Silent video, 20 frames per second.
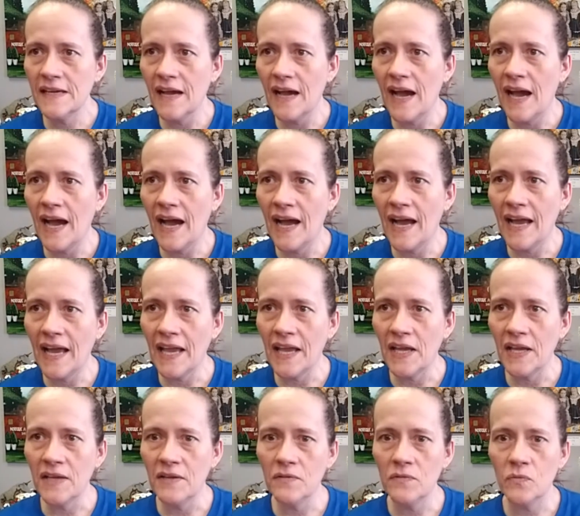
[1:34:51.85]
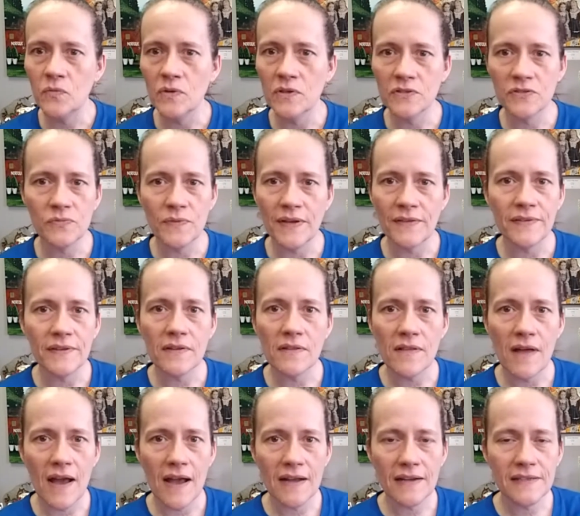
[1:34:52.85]
I worked around the
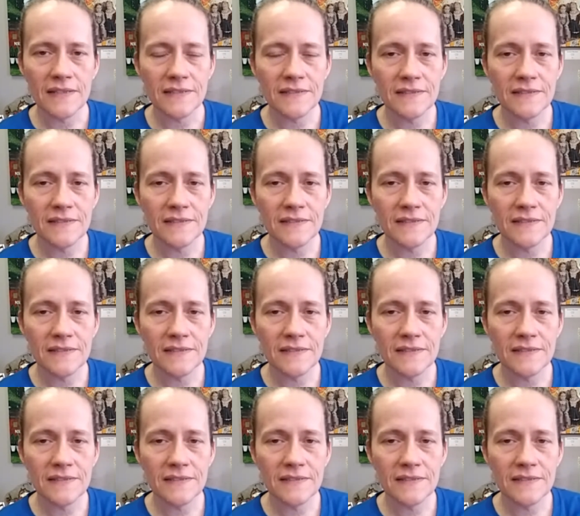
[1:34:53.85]
clock.